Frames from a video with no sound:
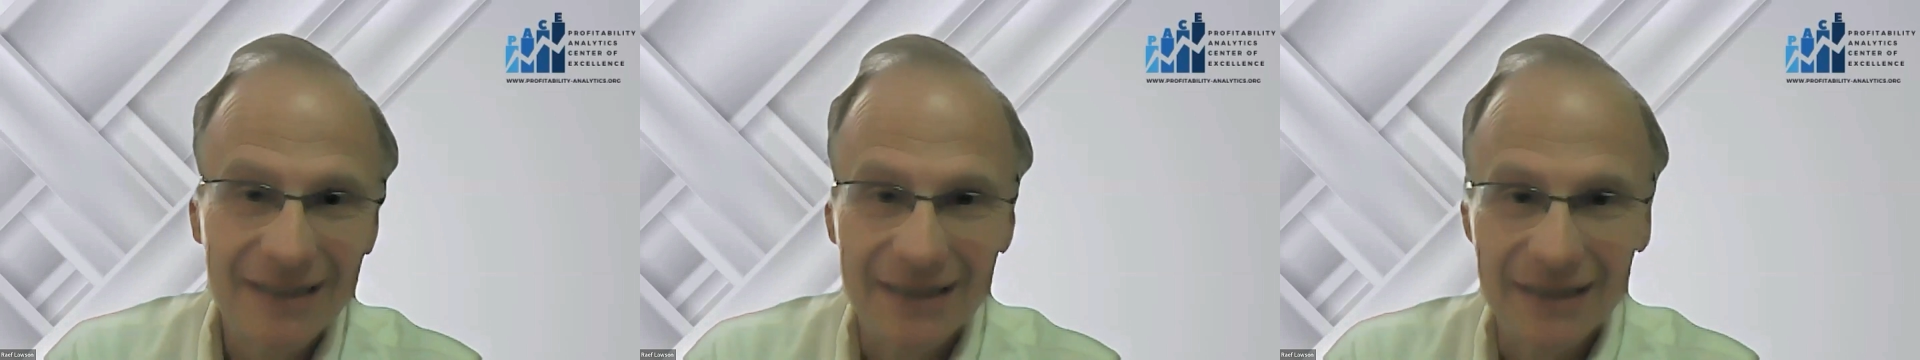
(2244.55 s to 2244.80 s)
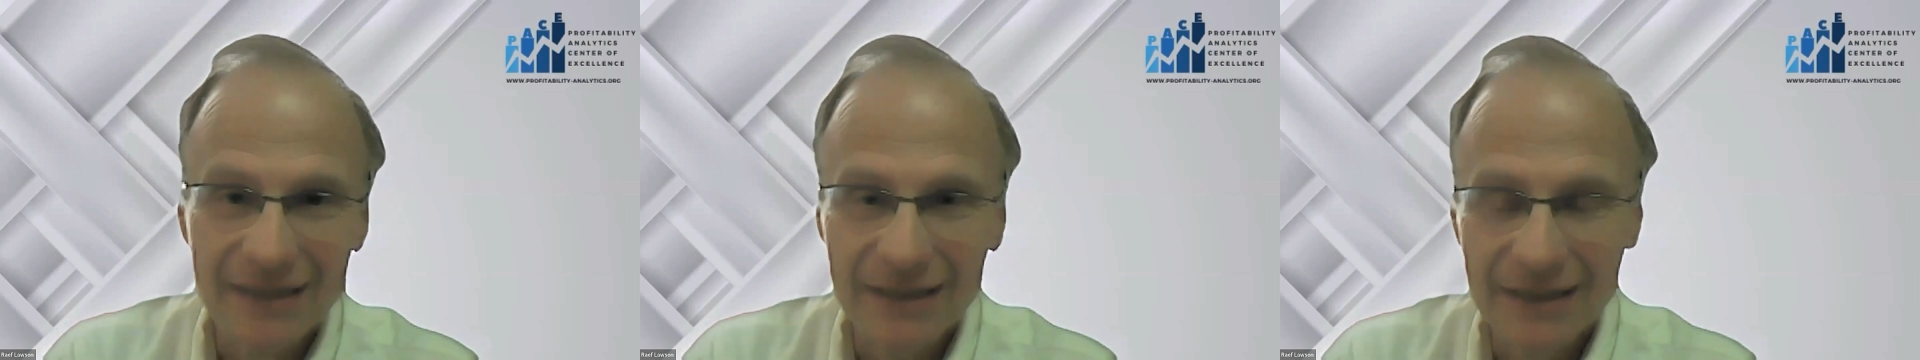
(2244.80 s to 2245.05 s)

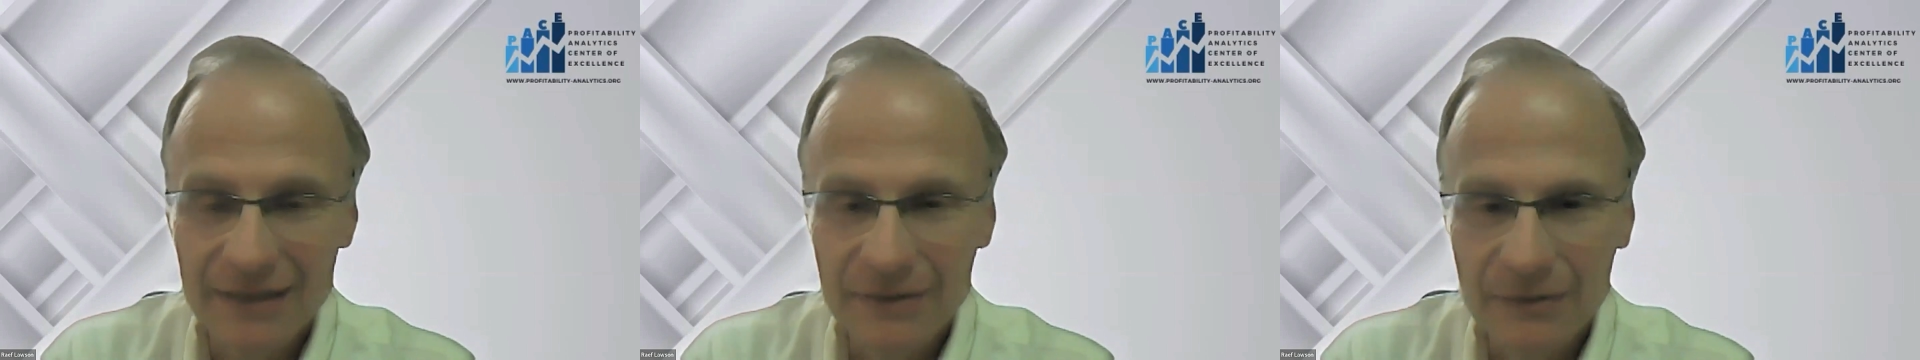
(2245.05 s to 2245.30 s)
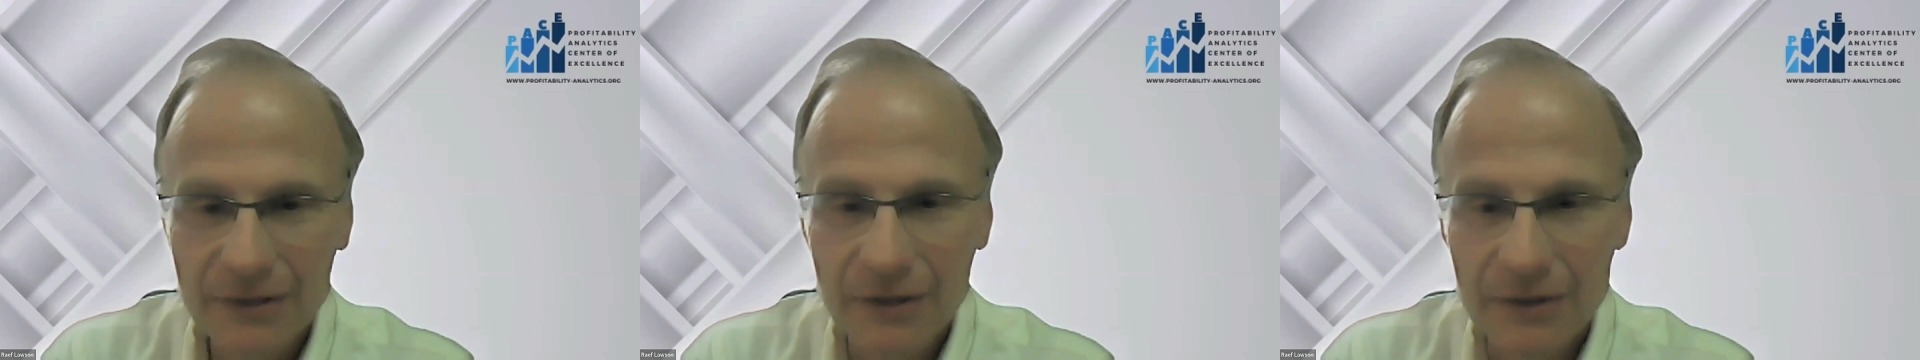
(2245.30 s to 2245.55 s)

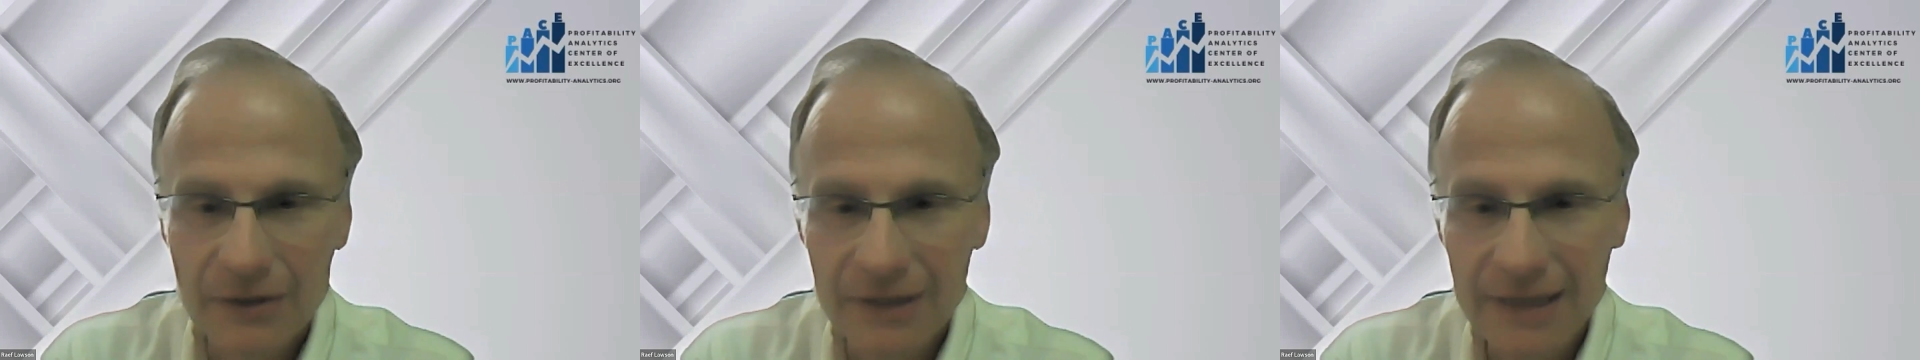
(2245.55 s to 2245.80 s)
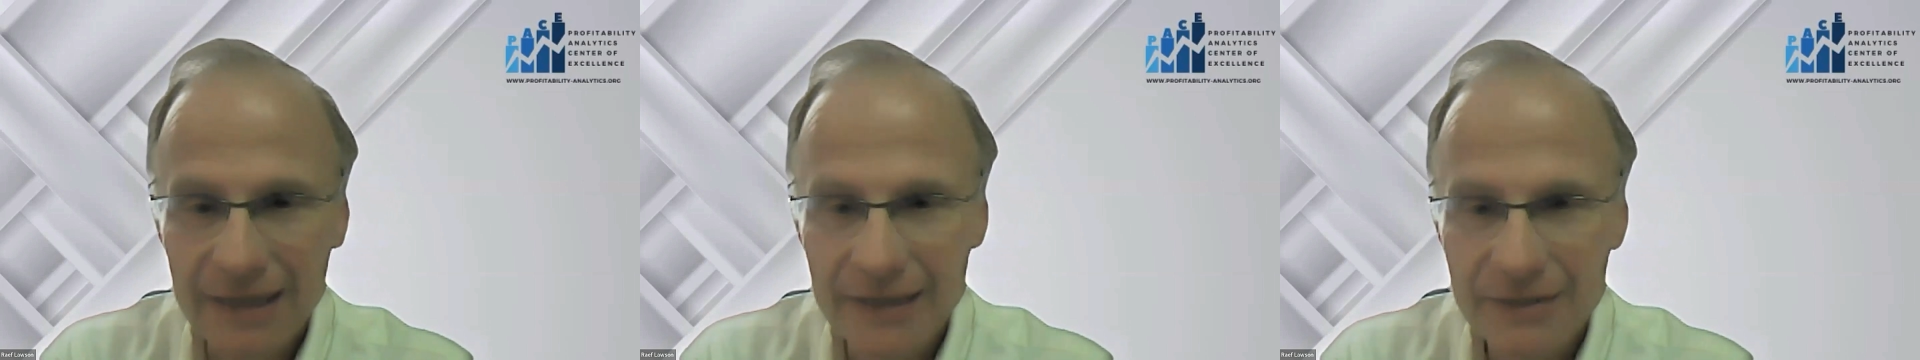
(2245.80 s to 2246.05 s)
and the
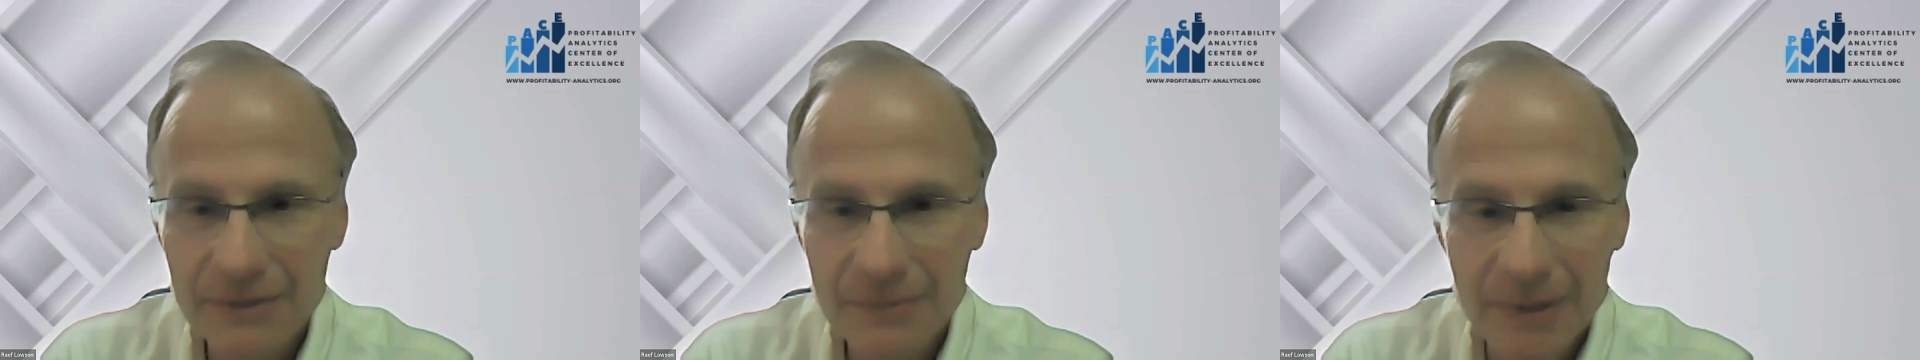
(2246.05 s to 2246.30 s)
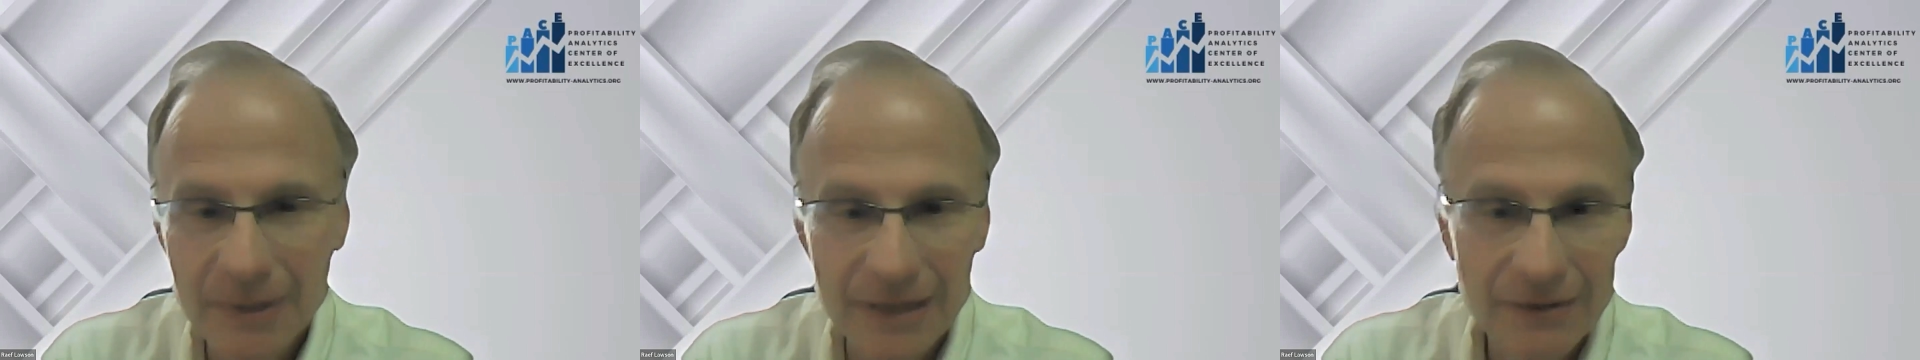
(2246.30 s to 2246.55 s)
need
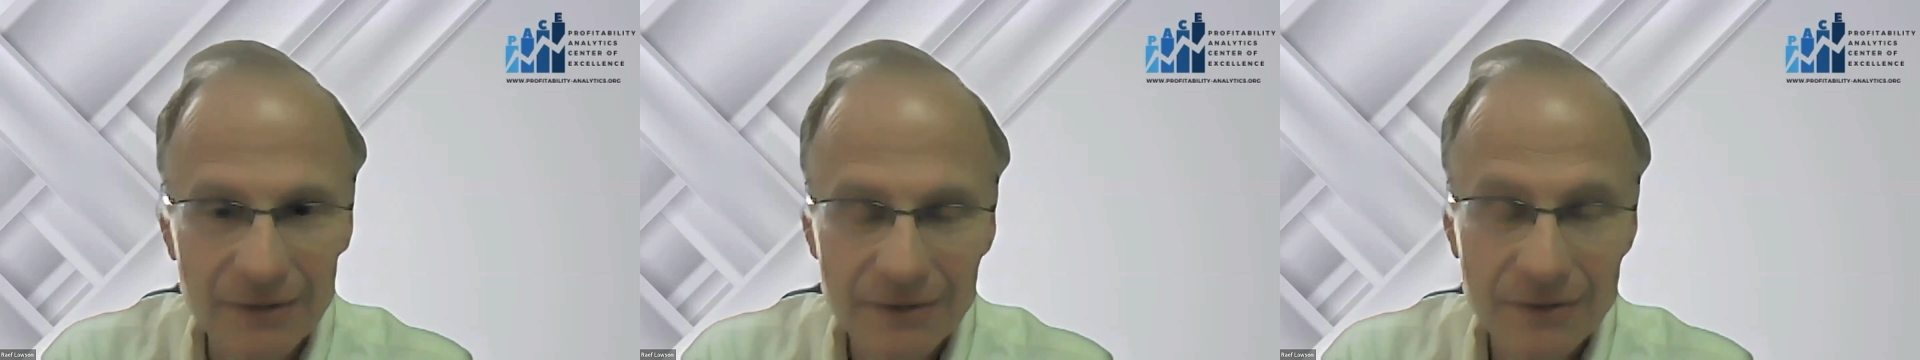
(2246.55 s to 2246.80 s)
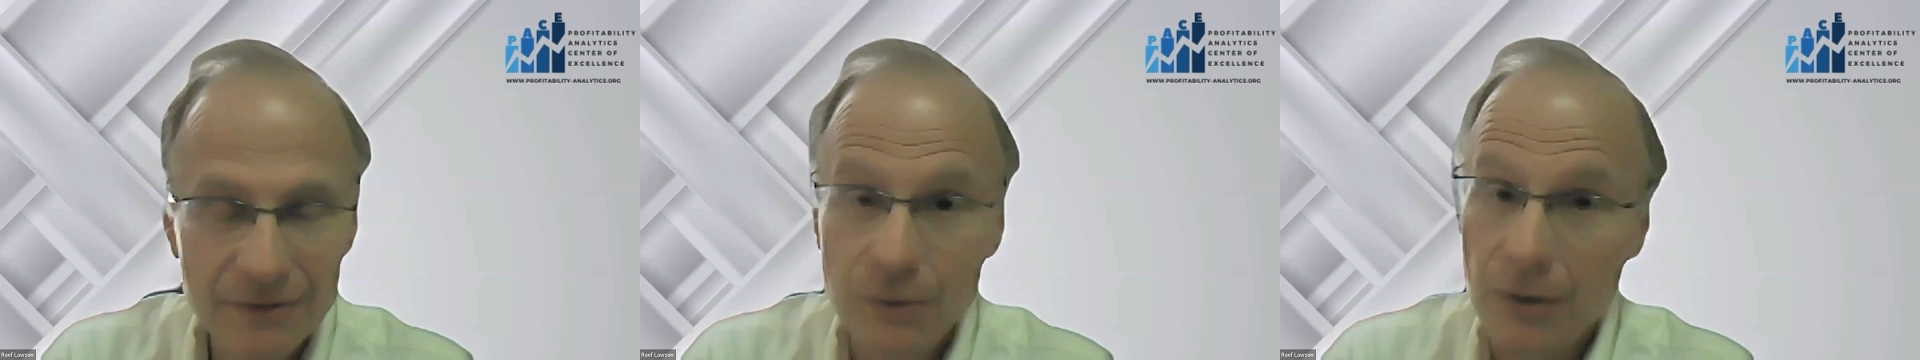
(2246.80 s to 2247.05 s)
to
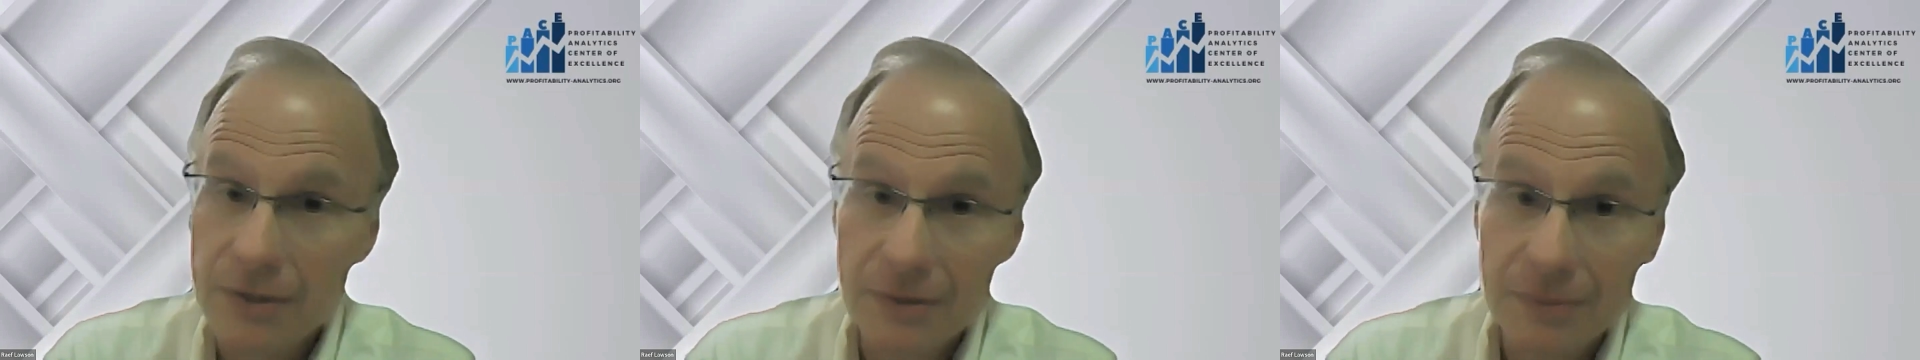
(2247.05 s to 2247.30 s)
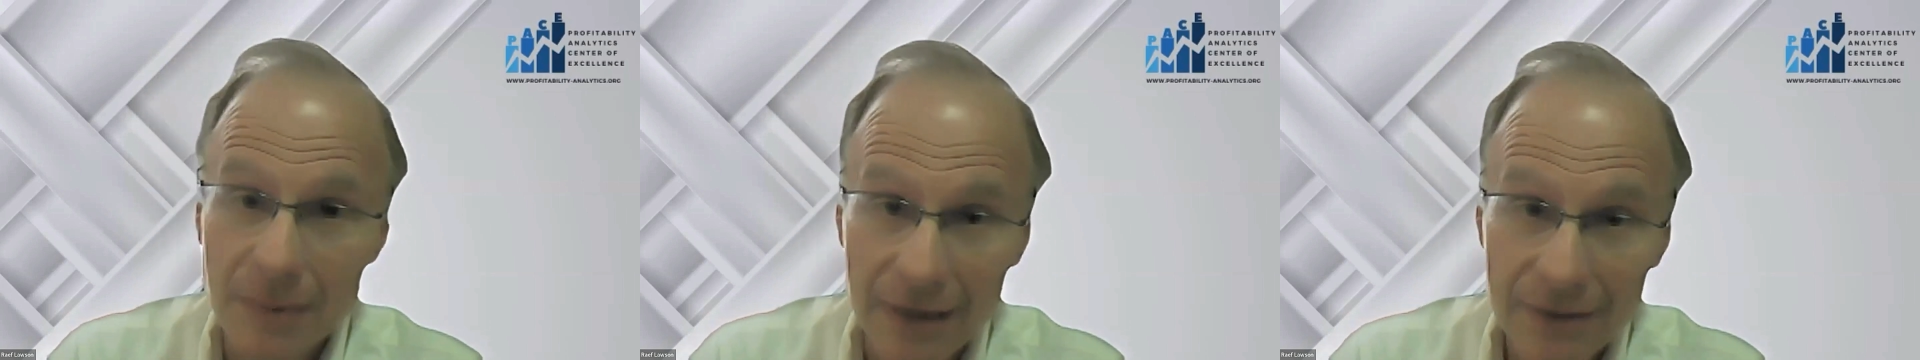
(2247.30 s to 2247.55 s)
build
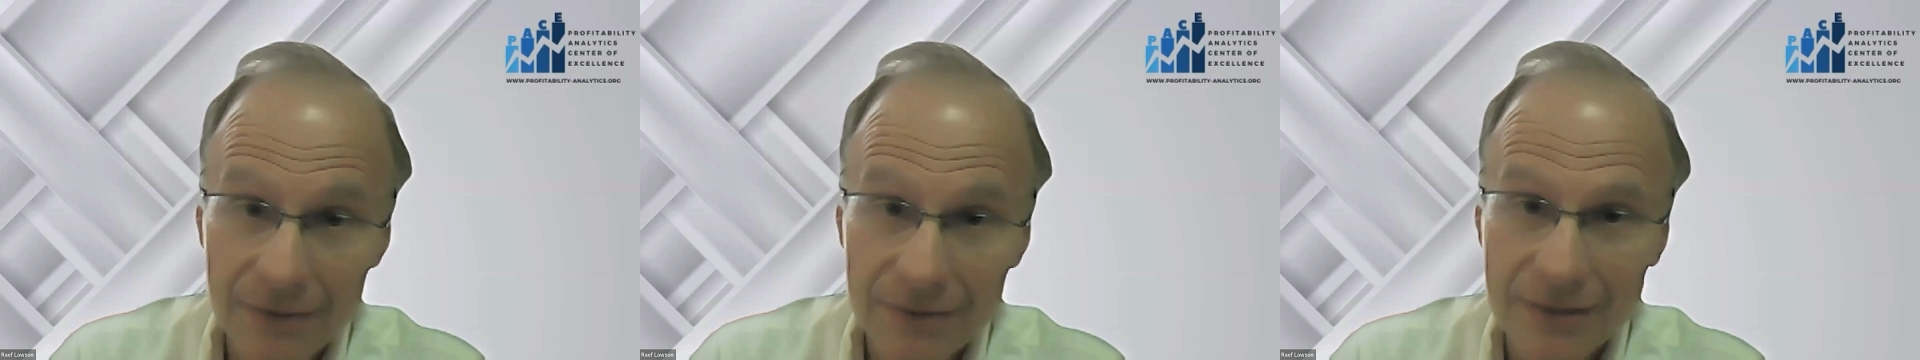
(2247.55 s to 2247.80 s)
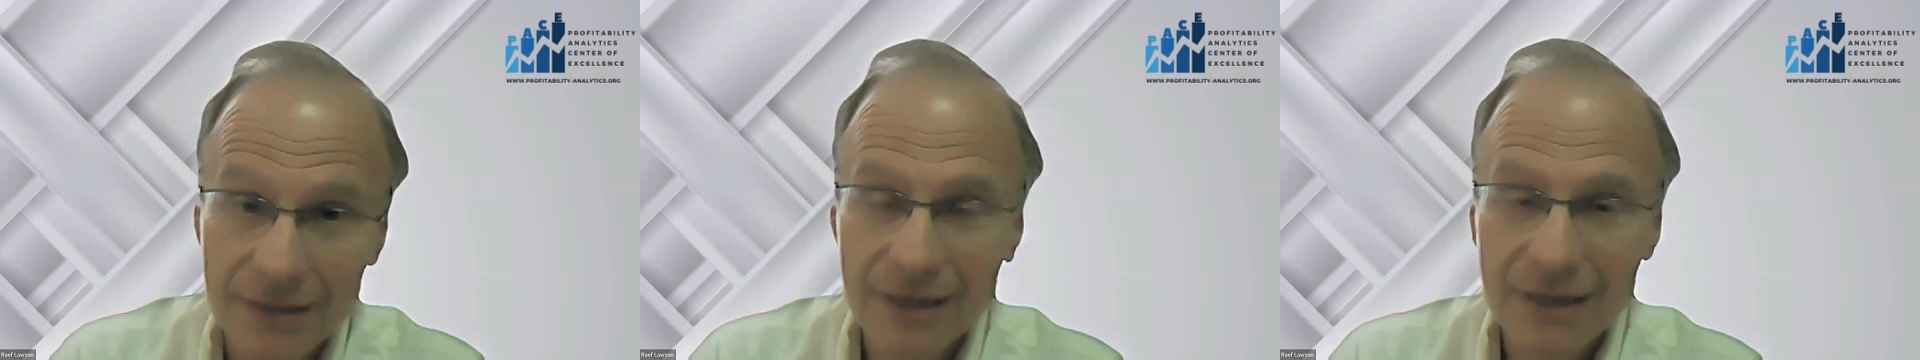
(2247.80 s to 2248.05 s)
causal
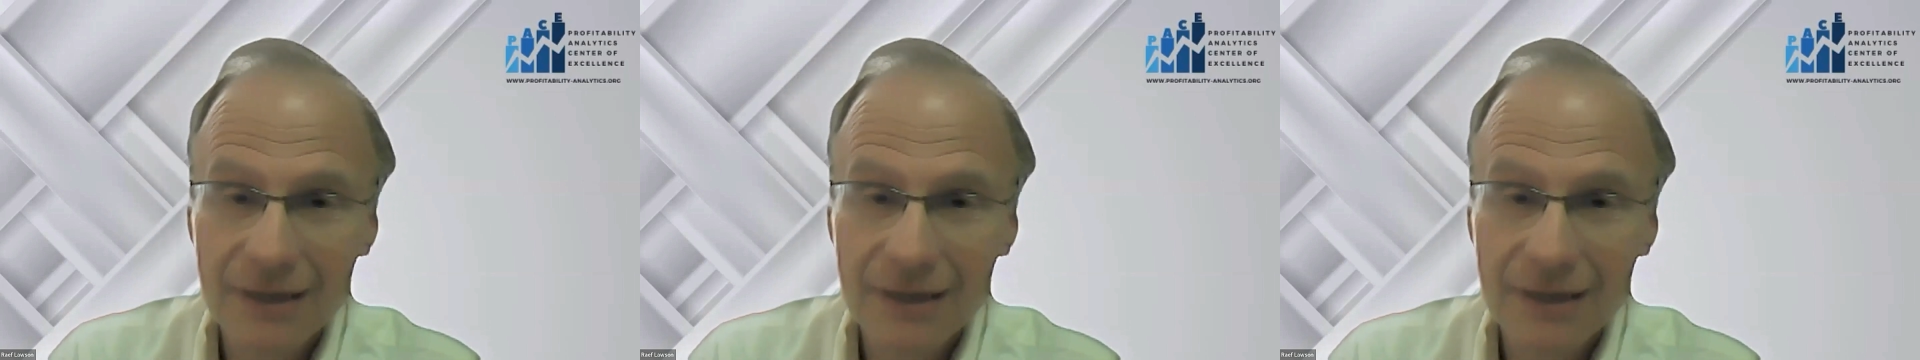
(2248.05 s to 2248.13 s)
models